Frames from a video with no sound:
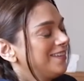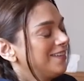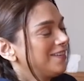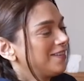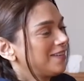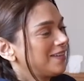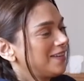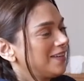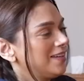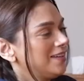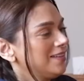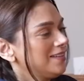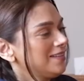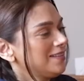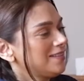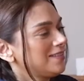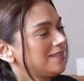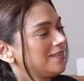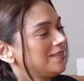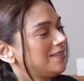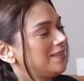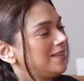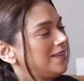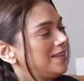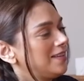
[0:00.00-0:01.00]
Okay,
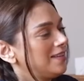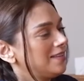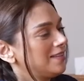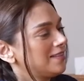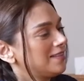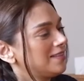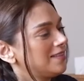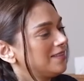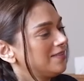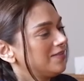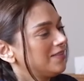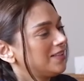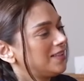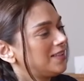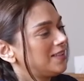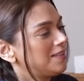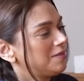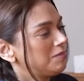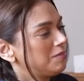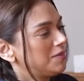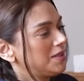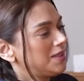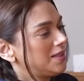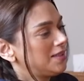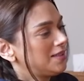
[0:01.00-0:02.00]
so there's the
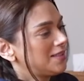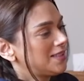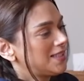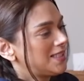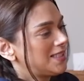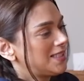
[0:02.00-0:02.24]
vitamin